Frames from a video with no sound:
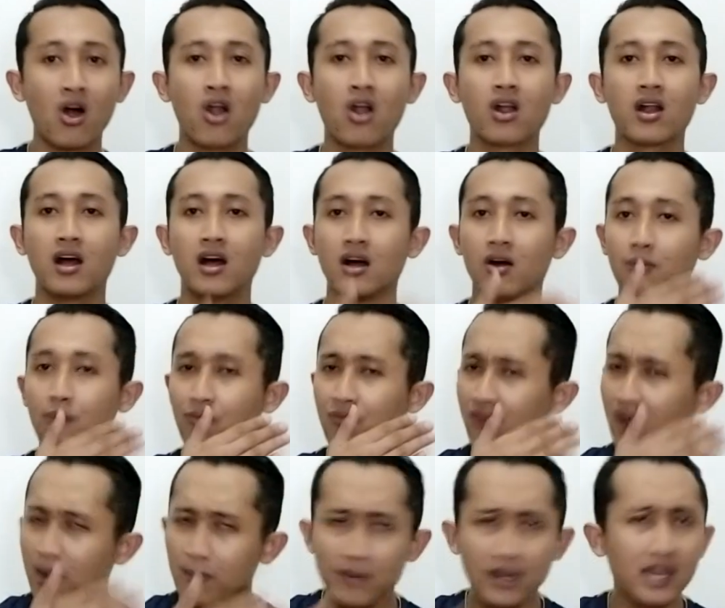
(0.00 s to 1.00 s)
or
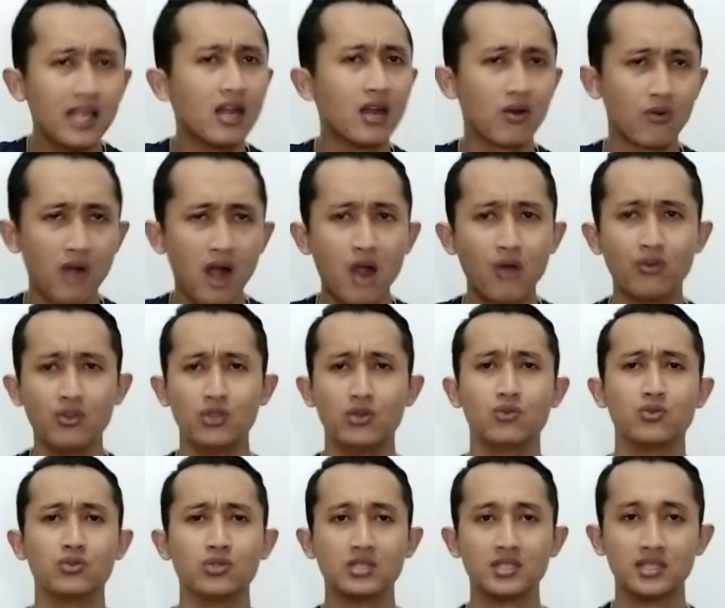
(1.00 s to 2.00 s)
family around
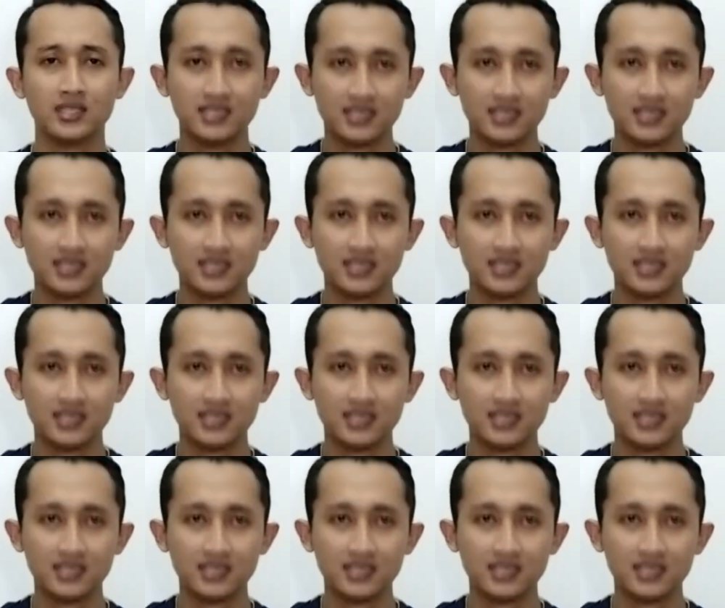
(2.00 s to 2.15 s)
you.